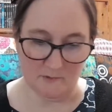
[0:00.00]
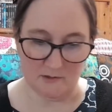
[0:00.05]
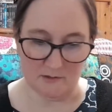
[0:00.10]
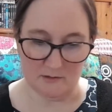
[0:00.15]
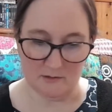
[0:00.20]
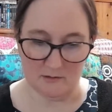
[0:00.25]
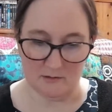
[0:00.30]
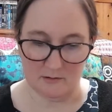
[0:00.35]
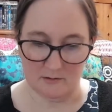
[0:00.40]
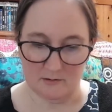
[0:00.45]

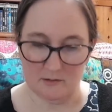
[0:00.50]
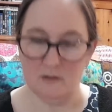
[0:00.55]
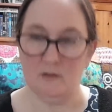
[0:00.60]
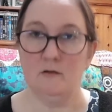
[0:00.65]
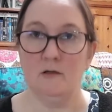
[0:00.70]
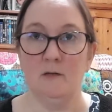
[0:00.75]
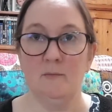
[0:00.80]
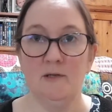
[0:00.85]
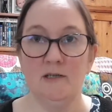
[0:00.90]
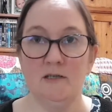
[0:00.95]
So
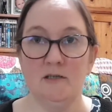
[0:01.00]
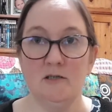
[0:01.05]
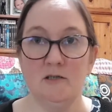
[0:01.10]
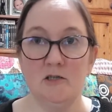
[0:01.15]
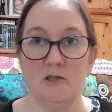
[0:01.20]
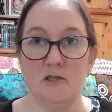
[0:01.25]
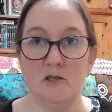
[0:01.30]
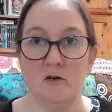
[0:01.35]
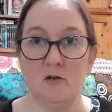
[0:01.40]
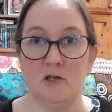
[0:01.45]
let me just
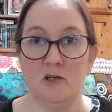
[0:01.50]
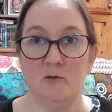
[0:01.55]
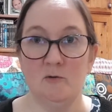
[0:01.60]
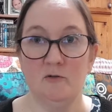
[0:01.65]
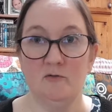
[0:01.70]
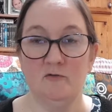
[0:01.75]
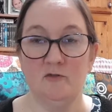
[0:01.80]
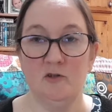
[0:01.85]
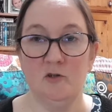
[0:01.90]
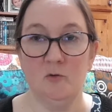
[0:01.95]
show you a
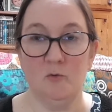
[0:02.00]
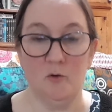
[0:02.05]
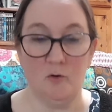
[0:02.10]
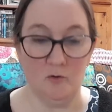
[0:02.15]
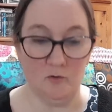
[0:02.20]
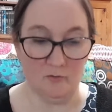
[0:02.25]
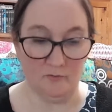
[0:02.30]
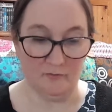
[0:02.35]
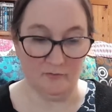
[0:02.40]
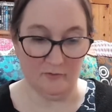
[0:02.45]
few
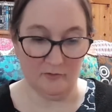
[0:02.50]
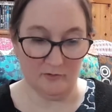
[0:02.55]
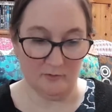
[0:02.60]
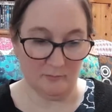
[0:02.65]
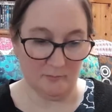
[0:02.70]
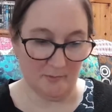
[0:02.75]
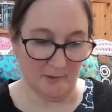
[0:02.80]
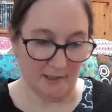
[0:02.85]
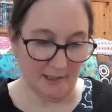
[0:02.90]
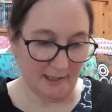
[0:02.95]
of the
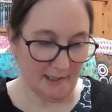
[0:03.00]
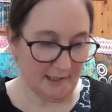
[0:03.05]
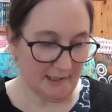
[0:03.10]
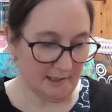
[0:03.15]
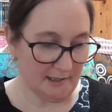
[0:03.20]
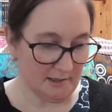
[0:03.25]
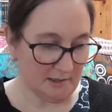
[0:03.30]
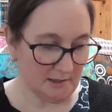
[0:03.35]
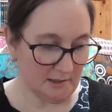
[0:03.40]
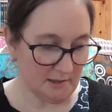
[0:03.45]

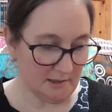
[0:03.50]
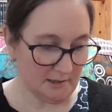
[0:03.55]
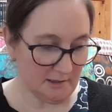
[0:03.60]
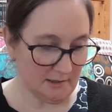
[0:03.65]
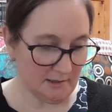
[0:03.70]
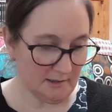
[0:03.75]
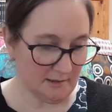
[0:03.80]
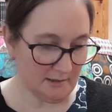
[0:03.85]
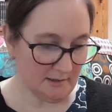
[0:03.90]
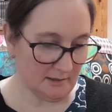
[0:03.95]

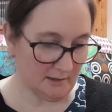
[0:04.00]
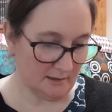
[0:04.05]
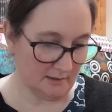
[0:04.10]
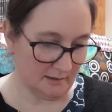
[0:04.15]
pages.